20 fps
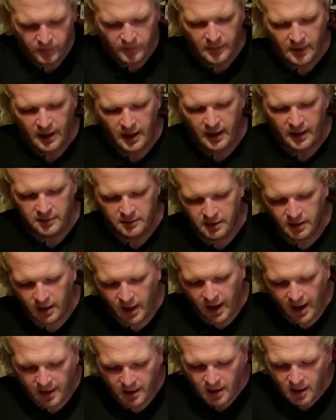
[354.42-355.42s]
and
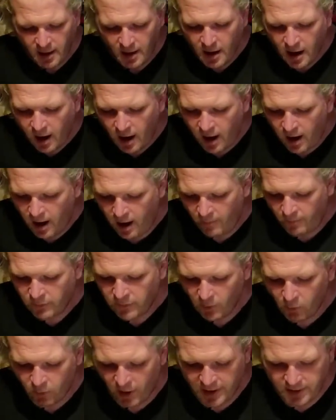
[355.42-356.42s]
cut.
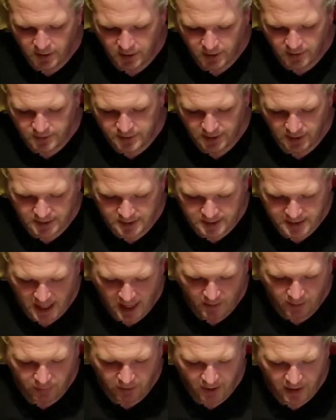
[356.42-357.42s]
When you're using a
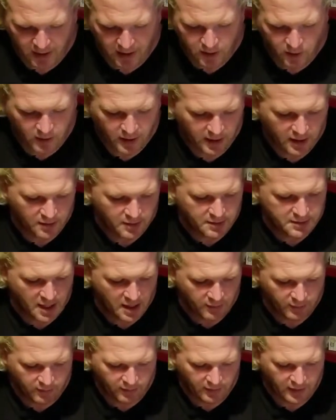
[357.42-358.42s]
snap blade or any other type
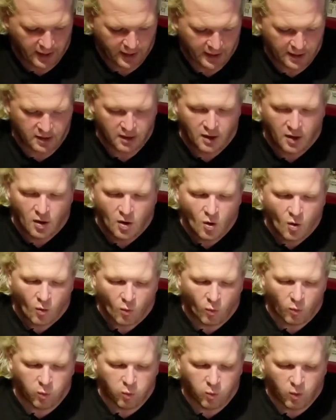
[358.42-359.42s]
of blade,
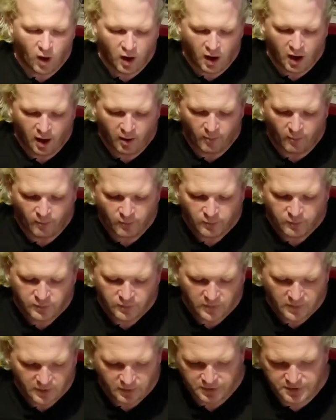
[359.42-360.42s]

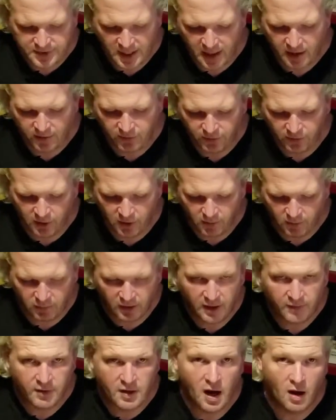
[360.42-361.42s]
styrofoam, believe
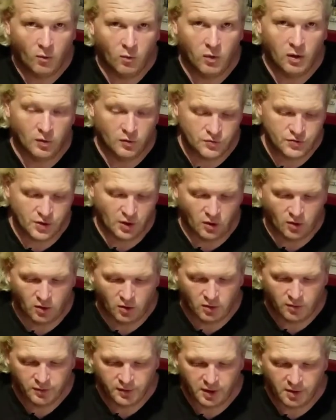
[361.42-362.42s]
it or not, will dull
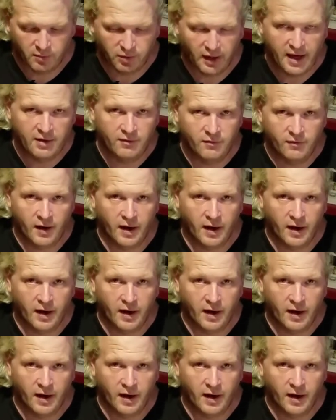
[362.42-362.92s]
your blade very